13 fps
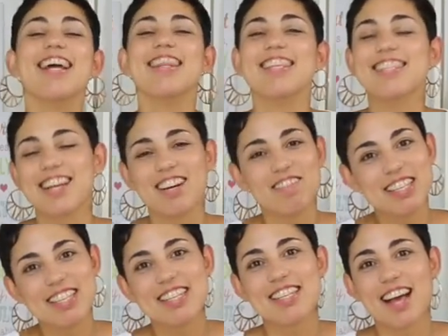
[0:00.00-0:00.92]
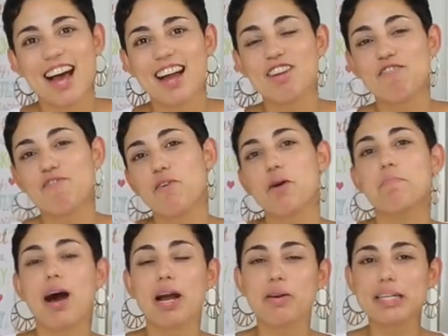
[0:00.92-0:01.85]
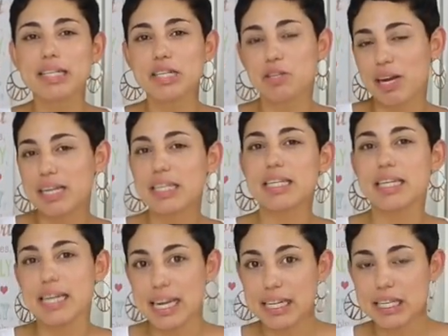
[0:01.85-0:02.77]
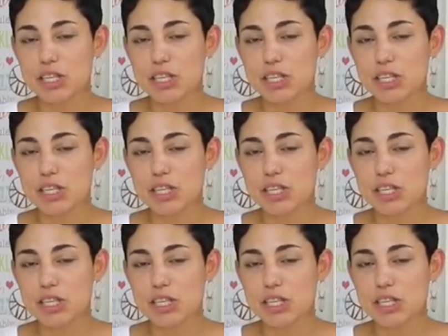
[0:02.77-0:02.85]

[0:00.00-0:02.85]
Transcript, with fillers: The skirt was designed for moderate stretch knits,